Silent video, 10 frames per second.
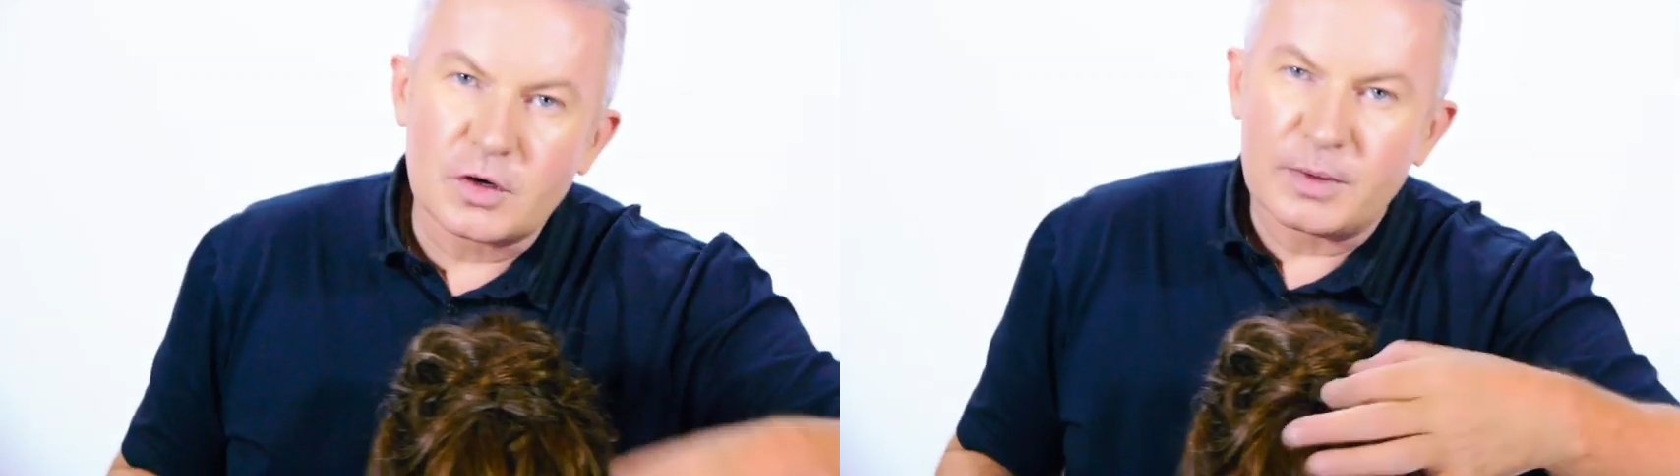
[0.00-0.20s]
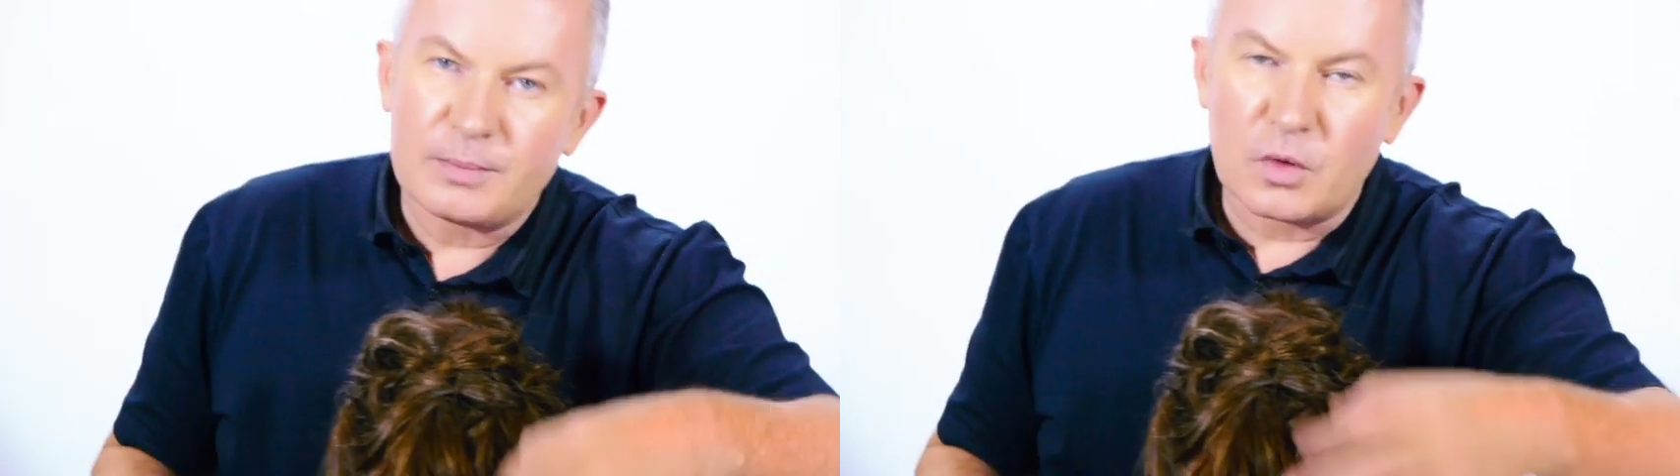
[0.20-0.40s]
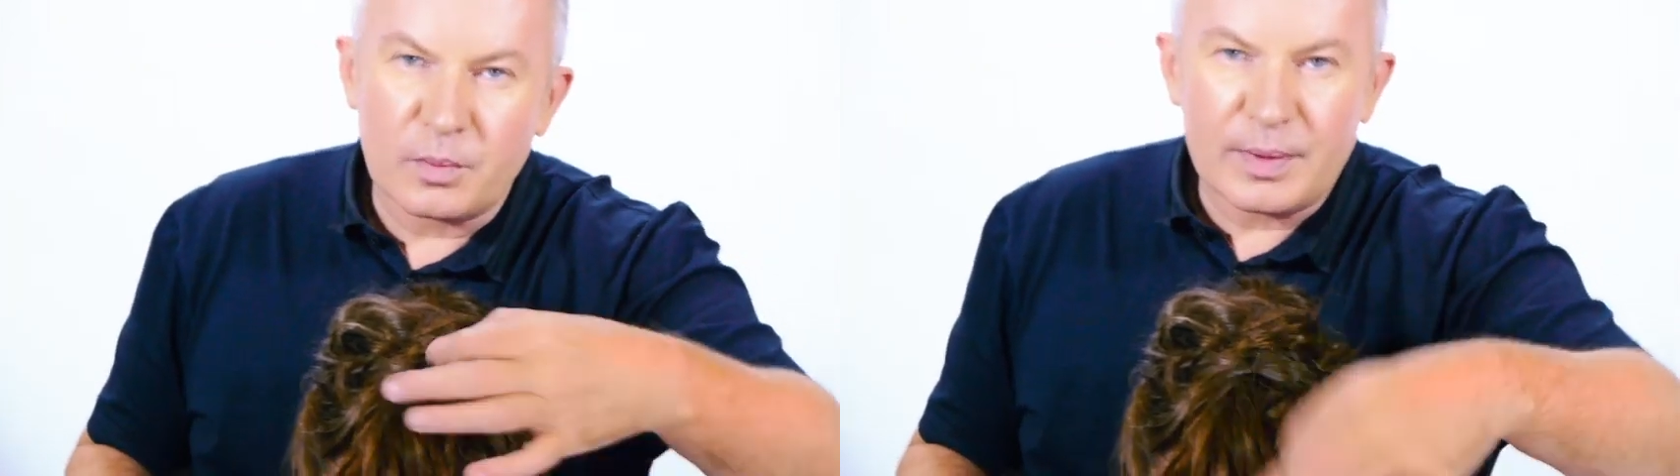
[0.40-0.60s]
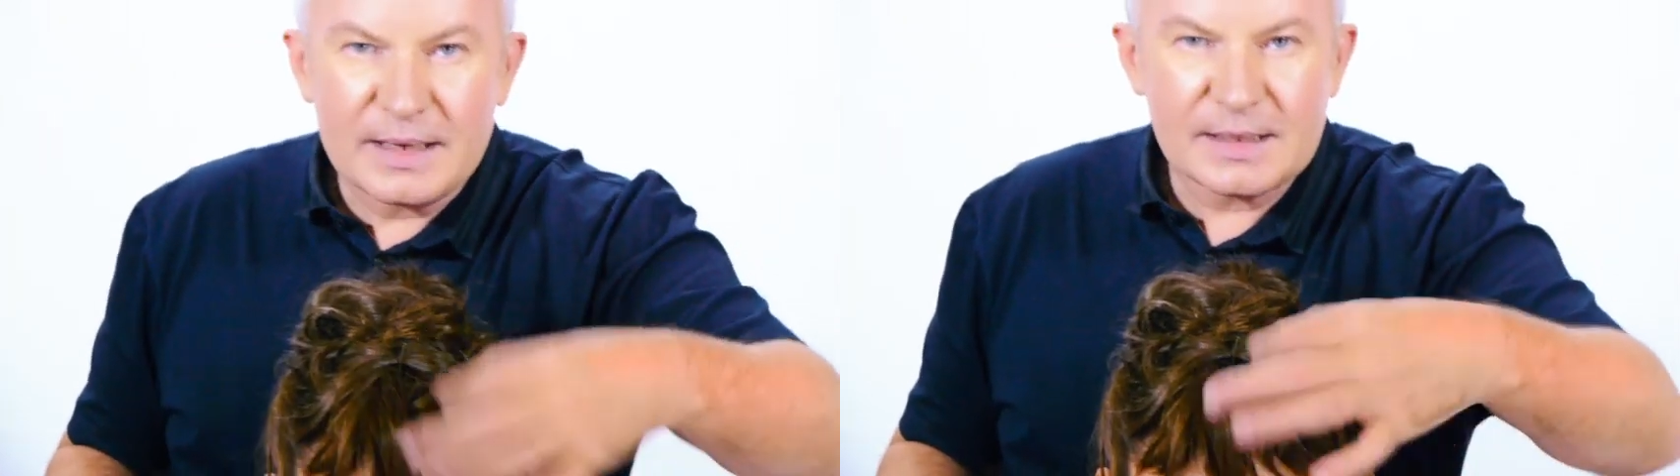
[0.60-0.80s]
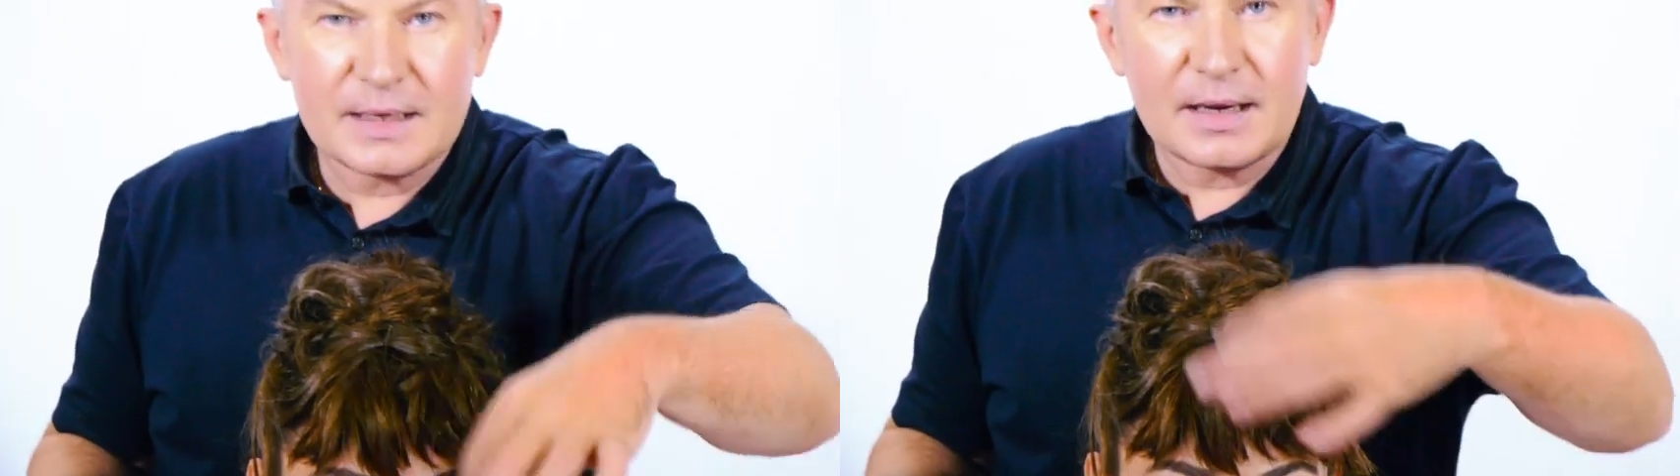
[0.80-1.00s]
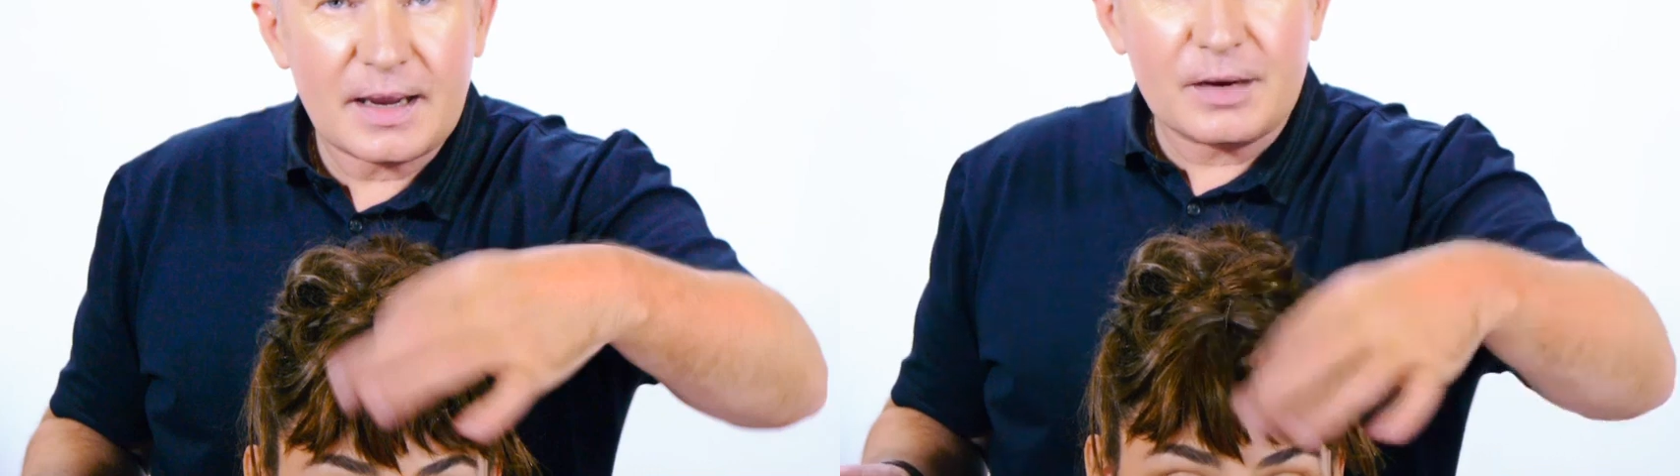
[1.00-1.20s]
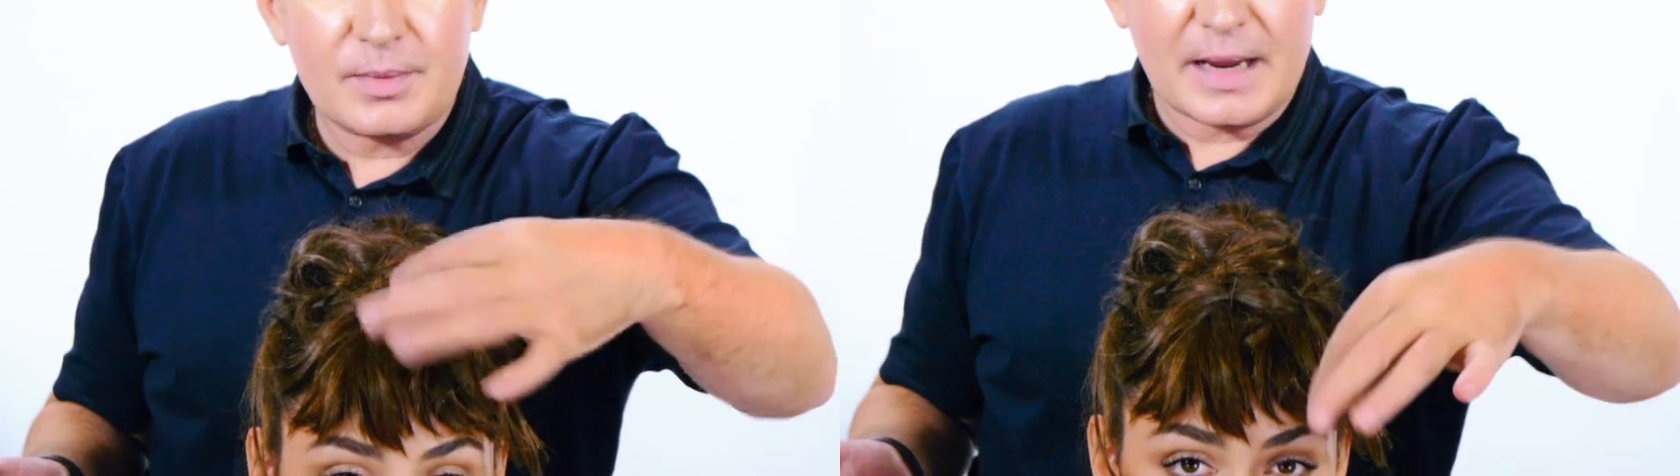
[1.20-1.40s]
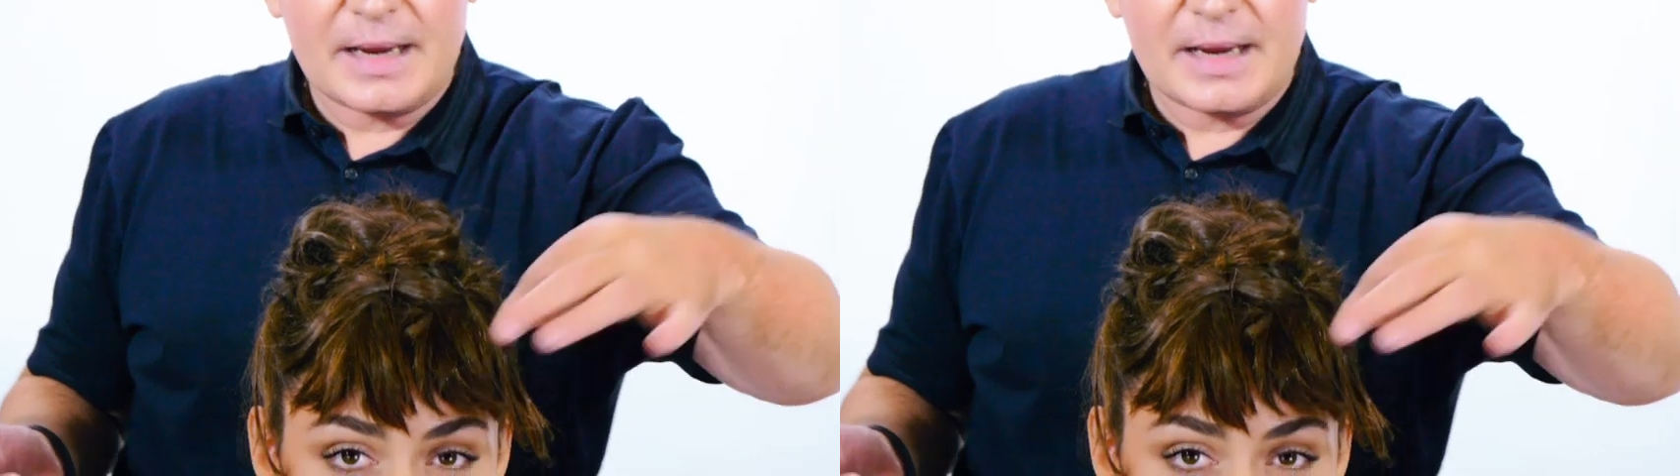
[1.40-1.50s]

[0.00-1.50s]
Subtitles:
bit more piecier and a bit